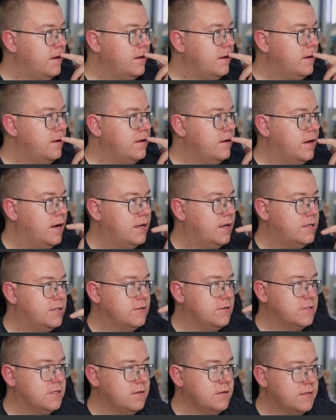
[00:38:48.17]
And she's got
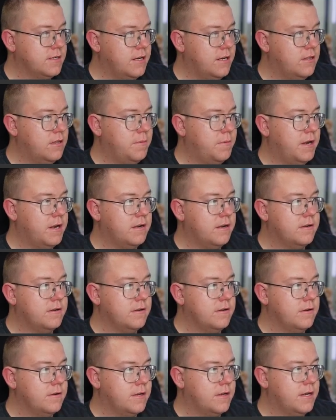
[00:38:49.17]
something down the back.
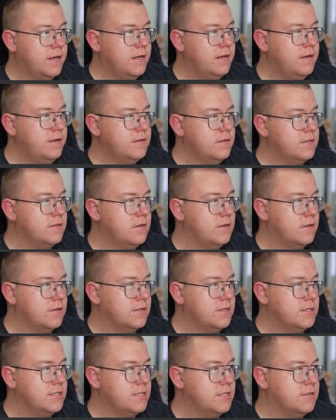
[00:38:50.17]
Okay, so it looks like
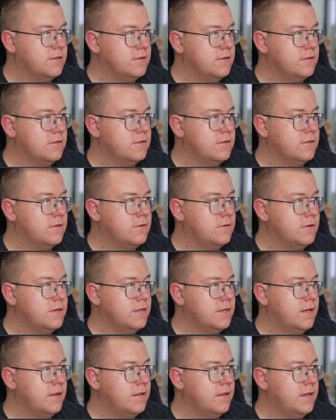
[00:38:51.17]
she's got the toy
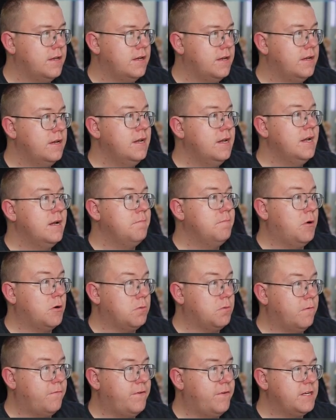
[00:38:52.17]
down there. Multiple
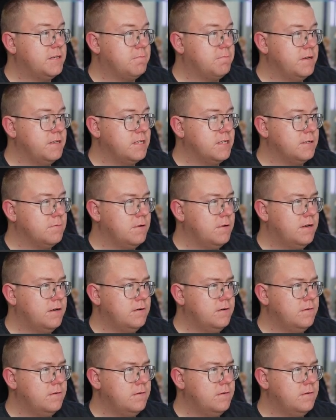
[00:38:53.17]
faceplates as well.